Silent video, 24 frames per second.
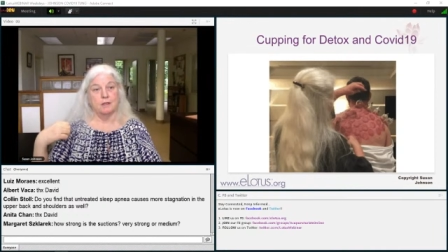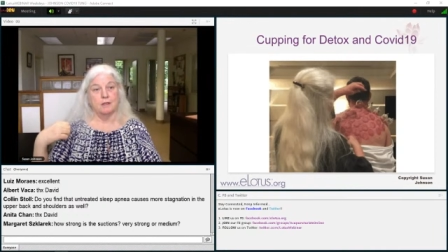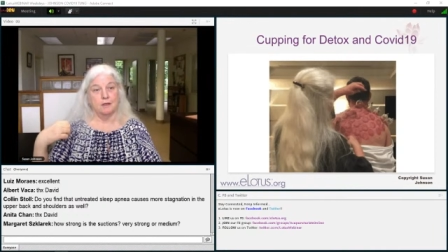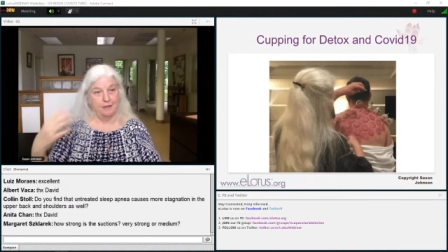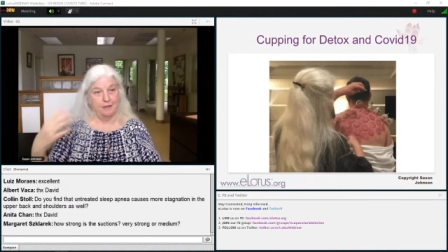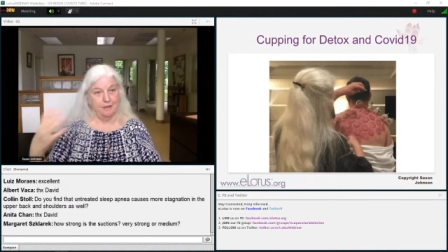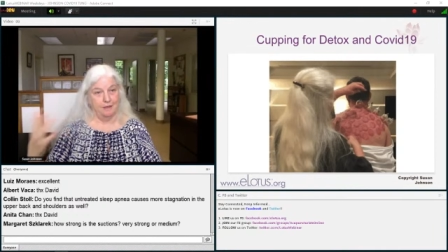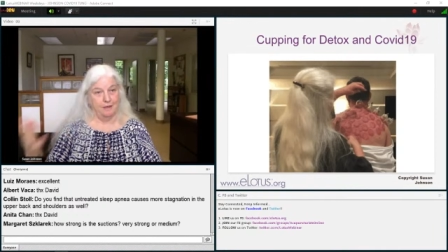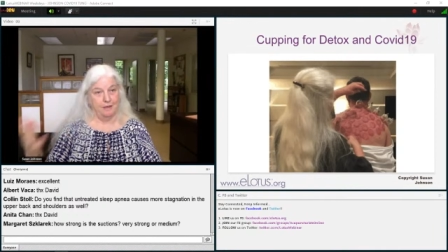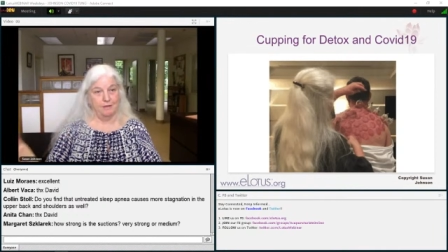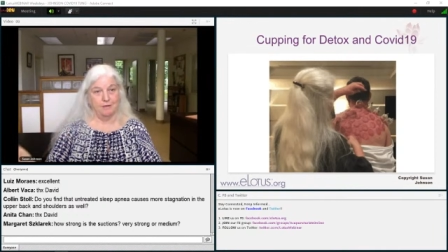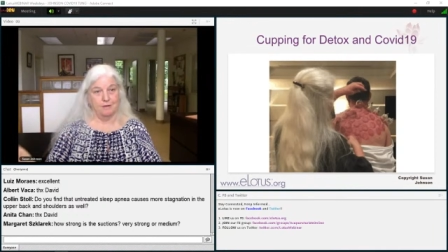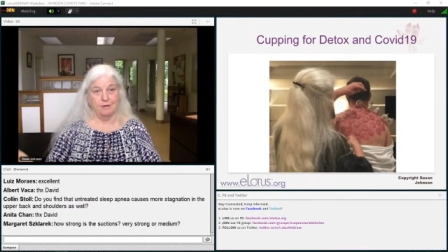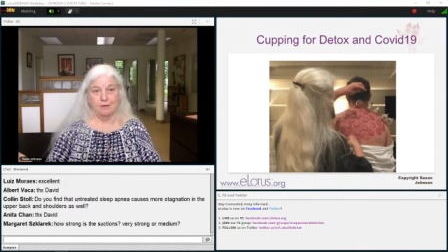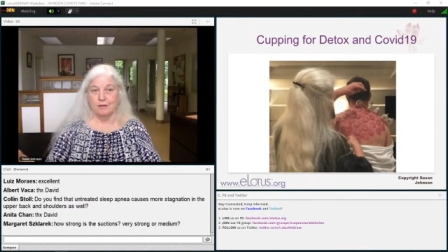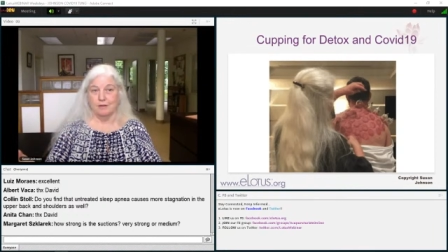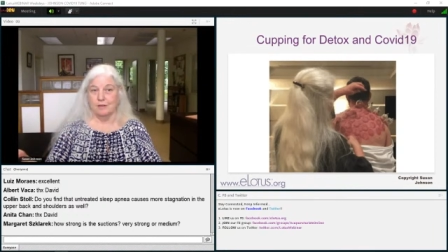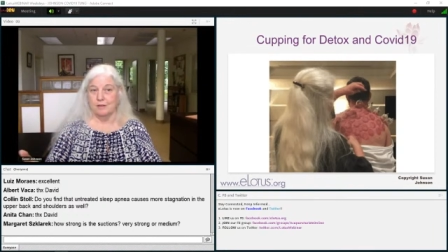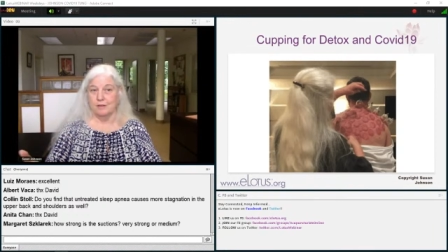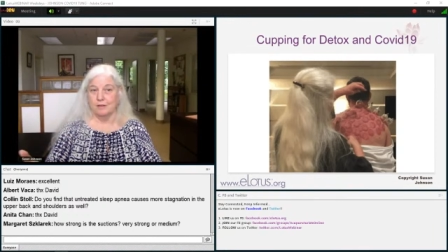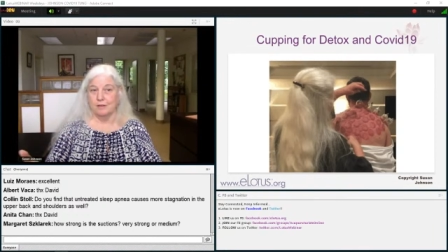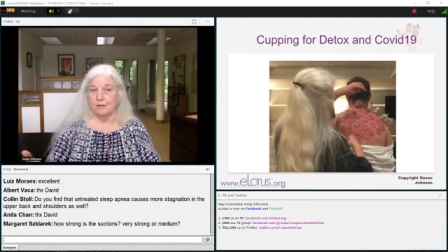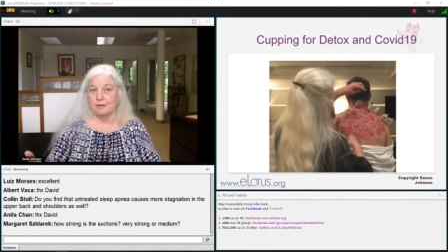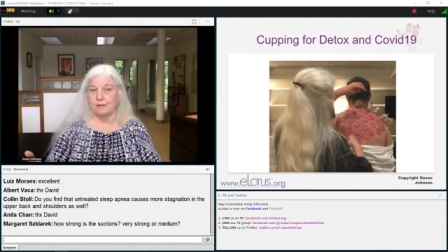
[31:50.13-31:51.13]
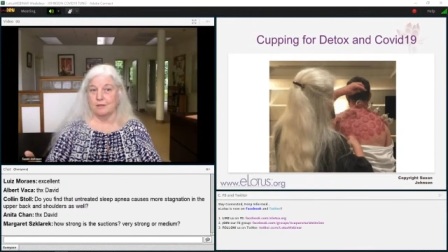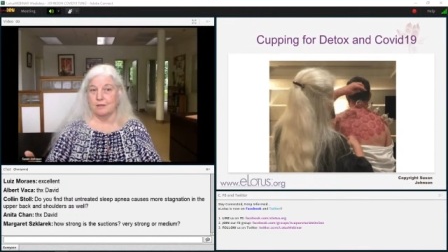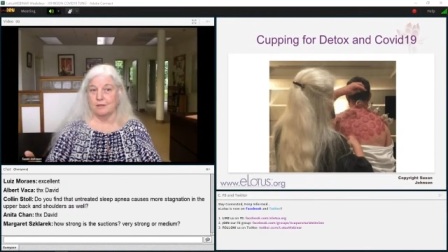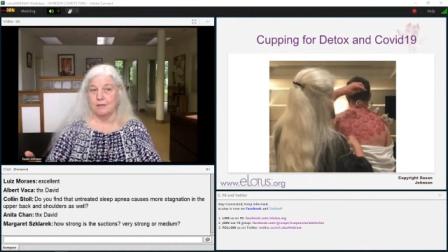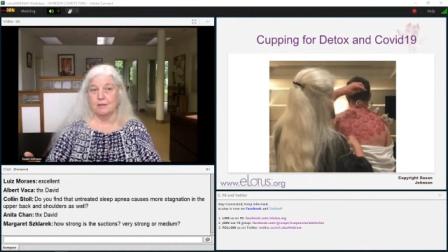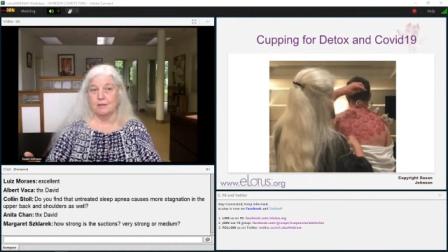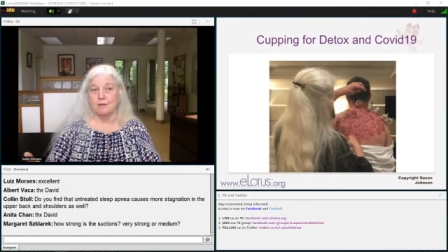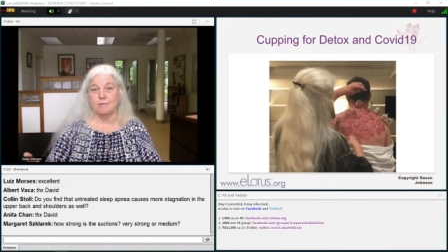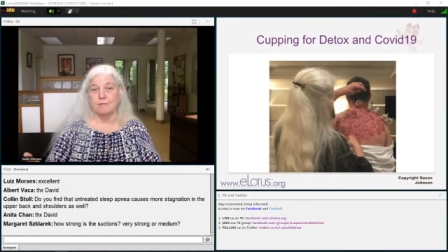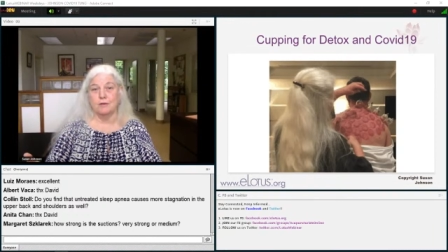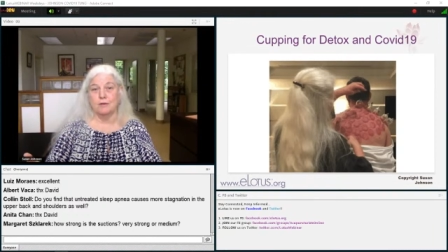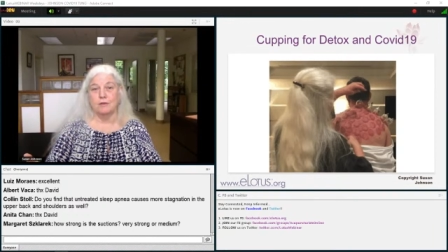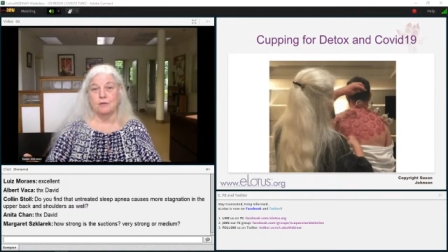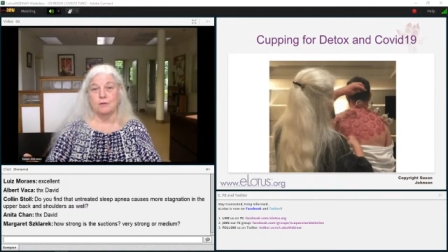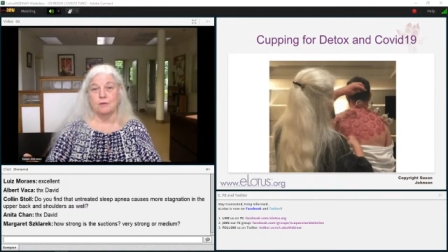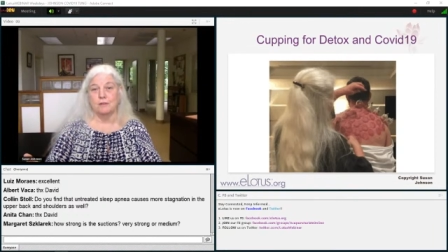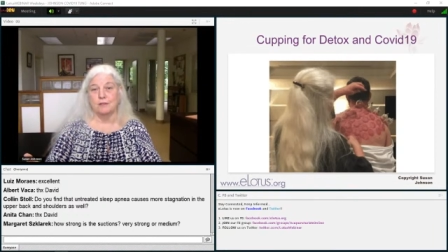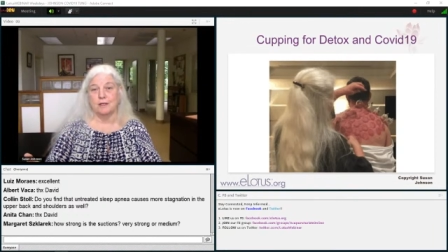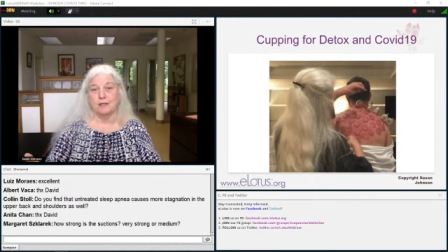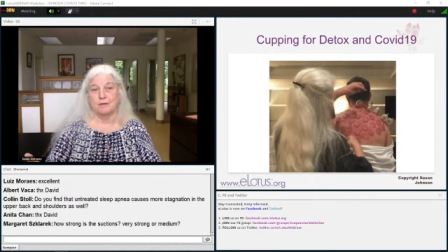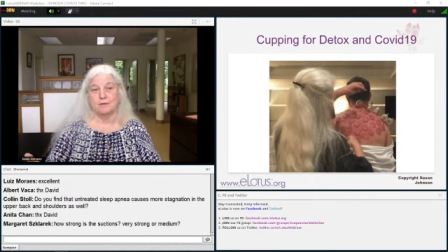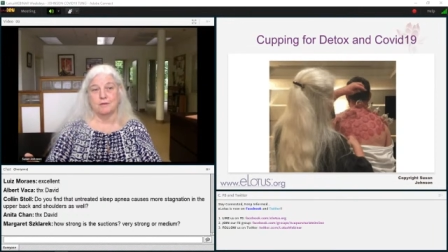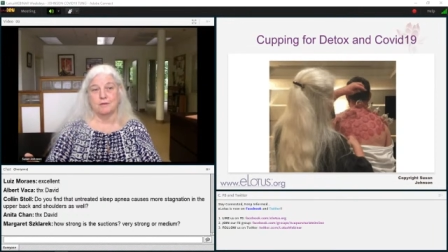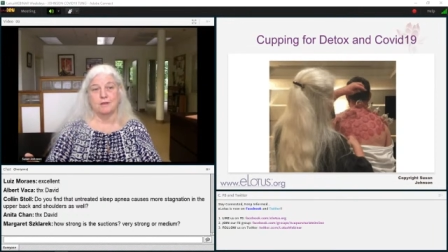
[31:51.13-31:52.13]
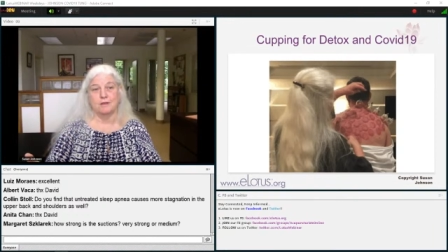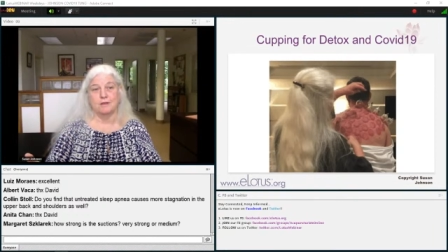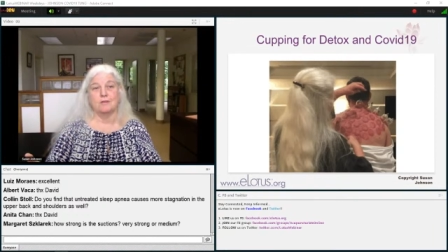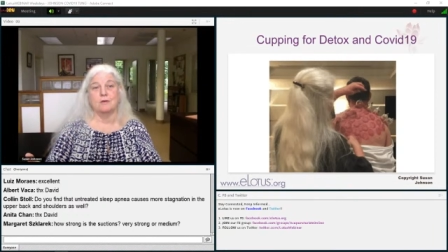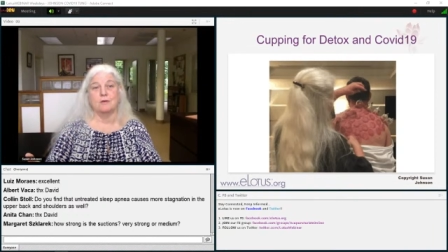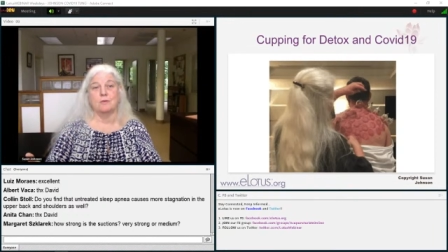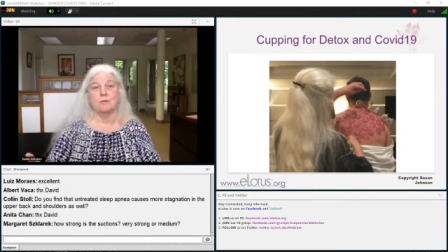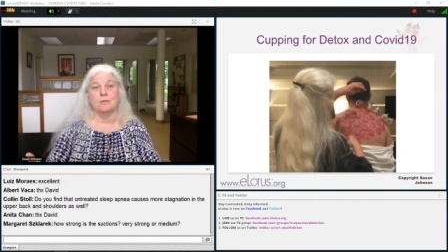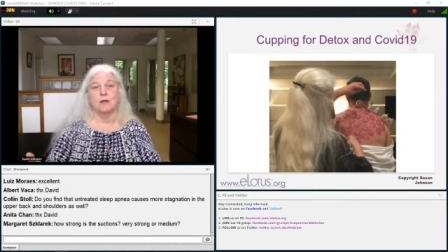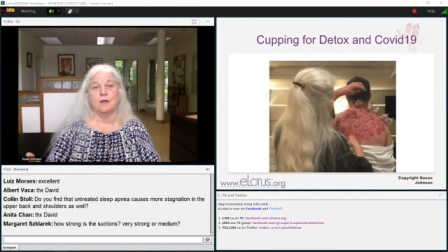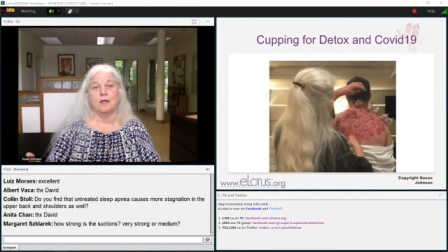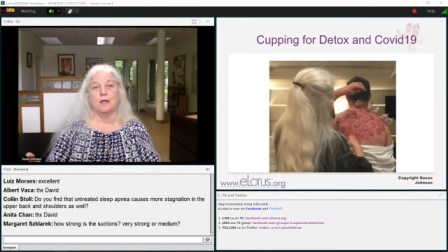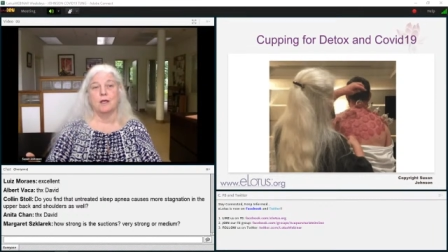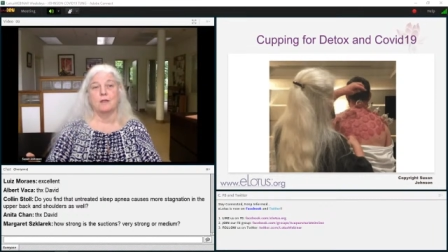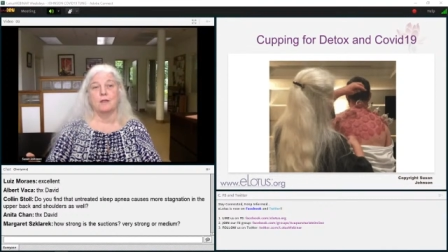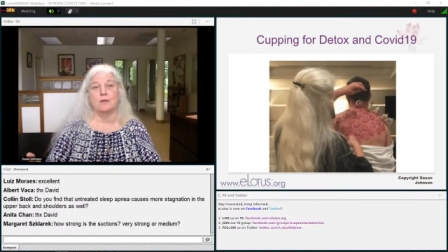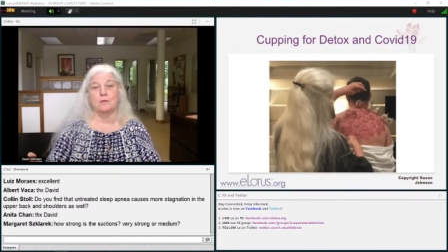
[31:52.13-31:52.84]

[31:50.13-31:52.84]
again they're going to think of you and that's not the way